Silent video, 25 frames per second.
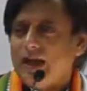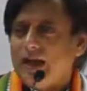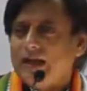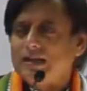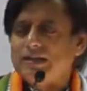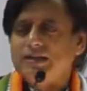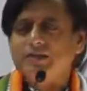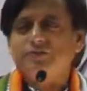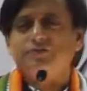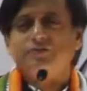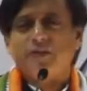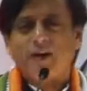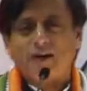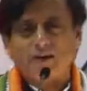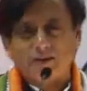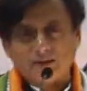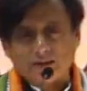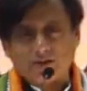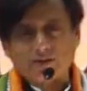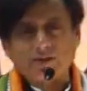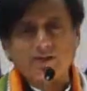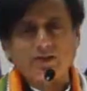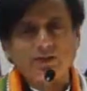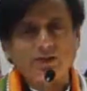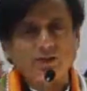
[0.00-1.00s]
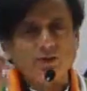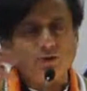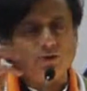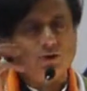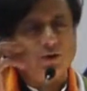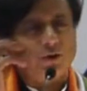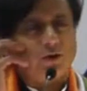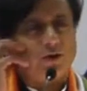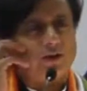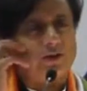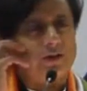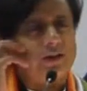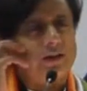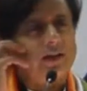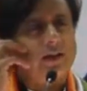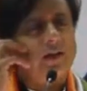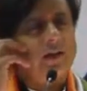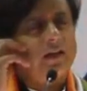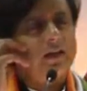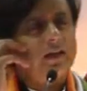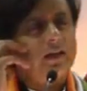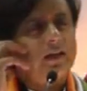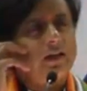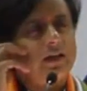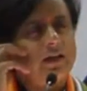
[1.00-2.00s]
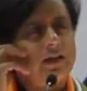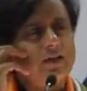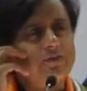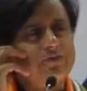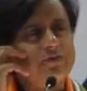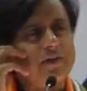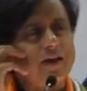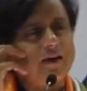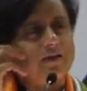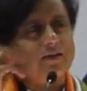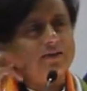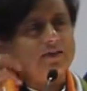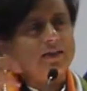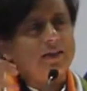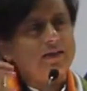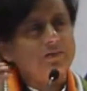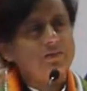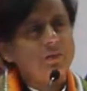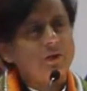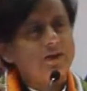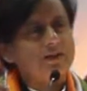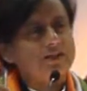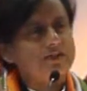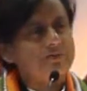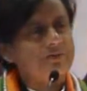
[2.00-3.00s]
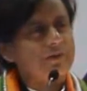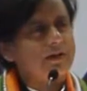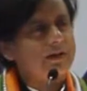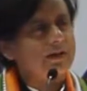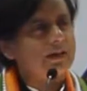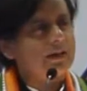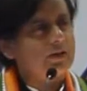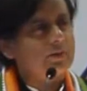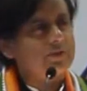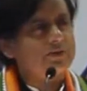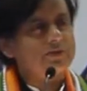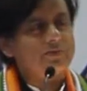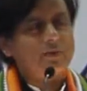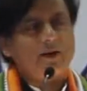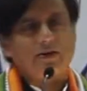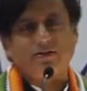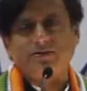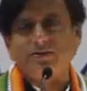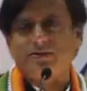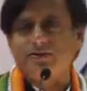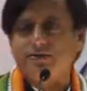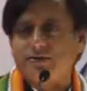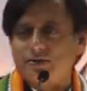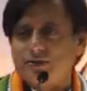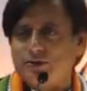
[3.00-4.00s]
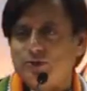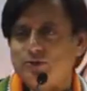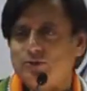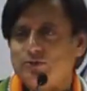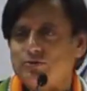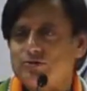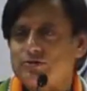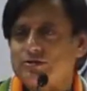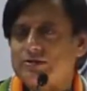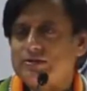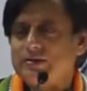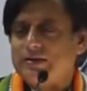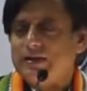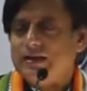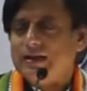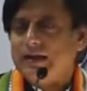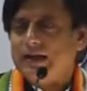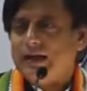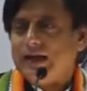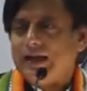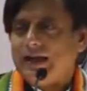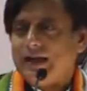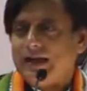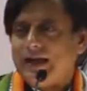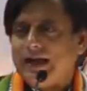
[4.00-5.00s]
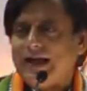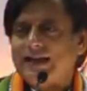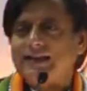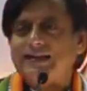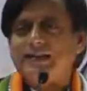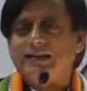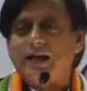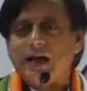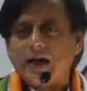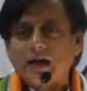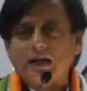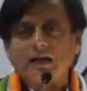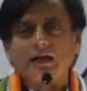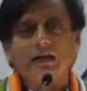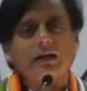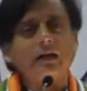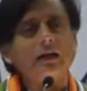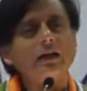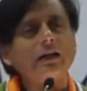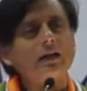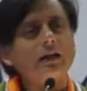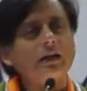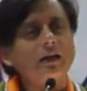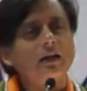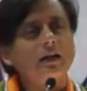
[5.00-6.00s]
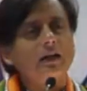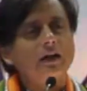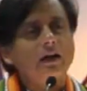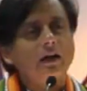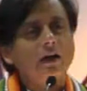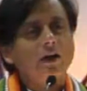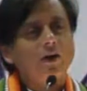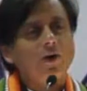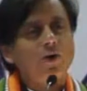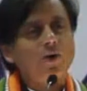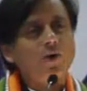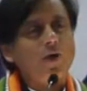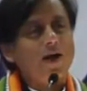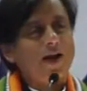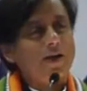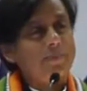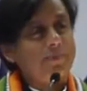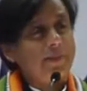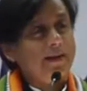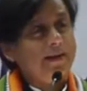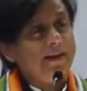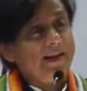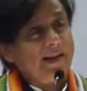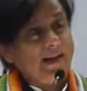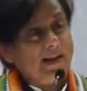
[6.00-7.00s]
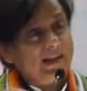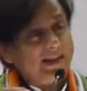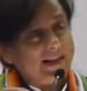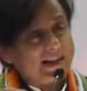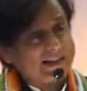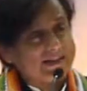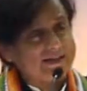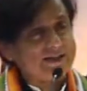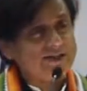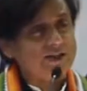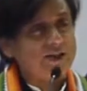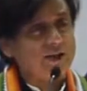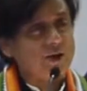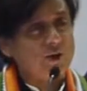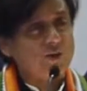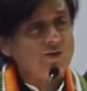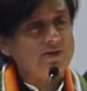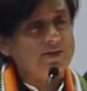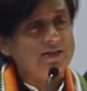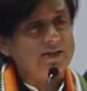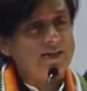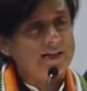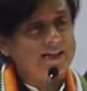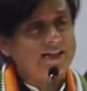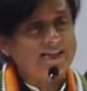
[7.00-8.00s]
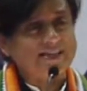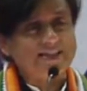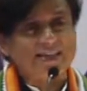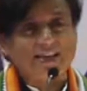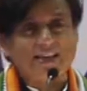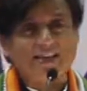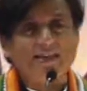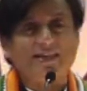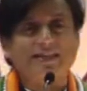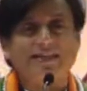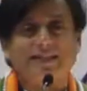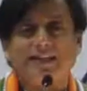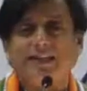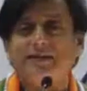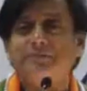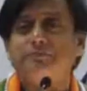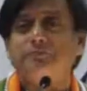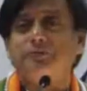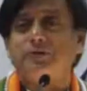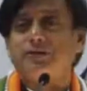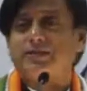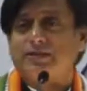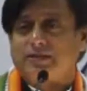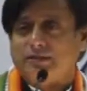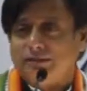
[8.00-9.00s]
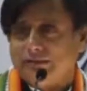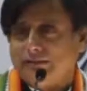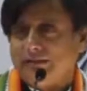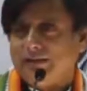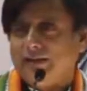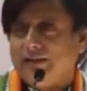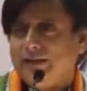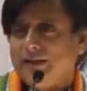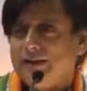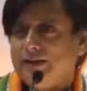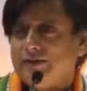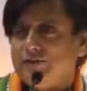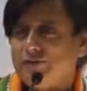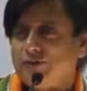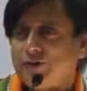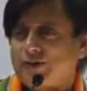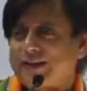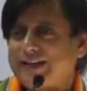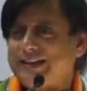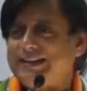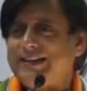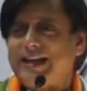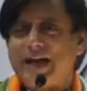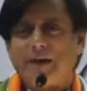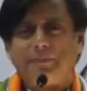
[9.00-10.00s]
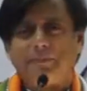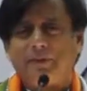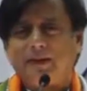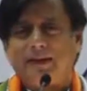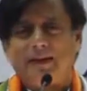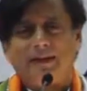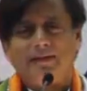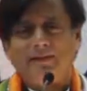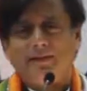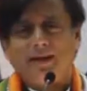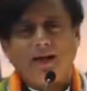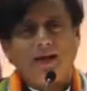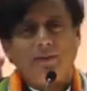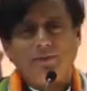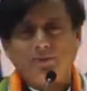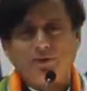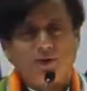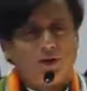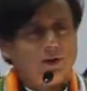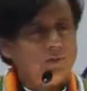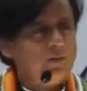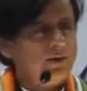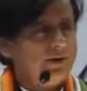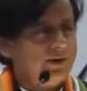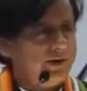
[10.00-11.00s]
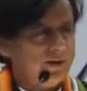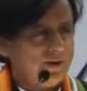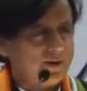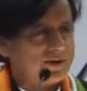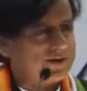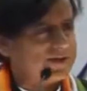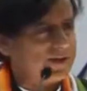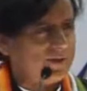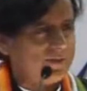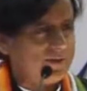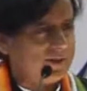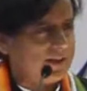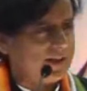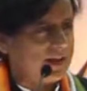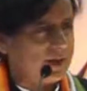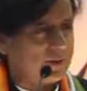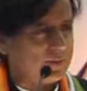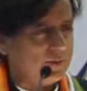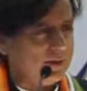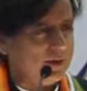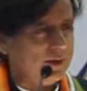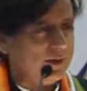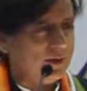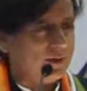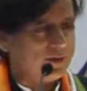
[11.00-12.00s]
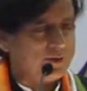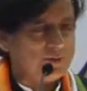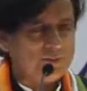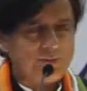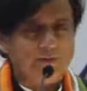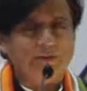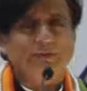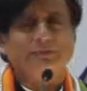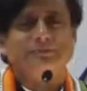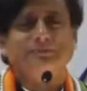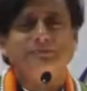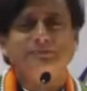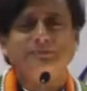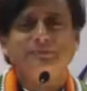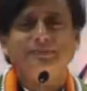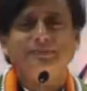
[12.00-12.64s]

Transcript: And he found, this was in New York, he found that one speaker he was about to introduce had an uncle who had been electrocuted at Sing Sing prison for kidnapping and armed robbery or something equally horrible.